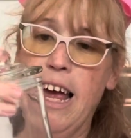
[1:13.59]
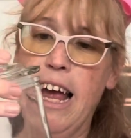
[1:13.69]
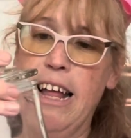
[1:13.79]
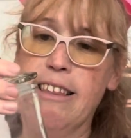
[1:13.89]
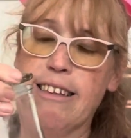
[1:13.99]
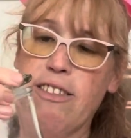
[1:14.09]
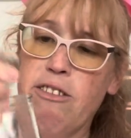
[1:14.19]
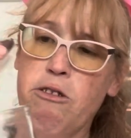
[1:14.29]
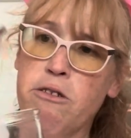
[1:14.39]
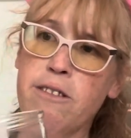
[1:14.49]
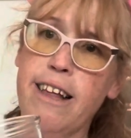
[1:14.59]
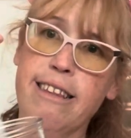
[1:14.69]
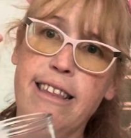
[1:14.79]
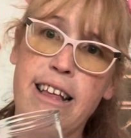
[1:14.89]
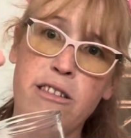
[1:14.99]
And it's got the little, like I
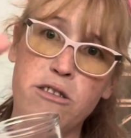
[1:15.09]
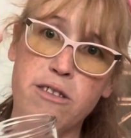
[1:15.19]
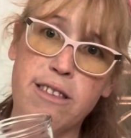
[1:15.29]
said, little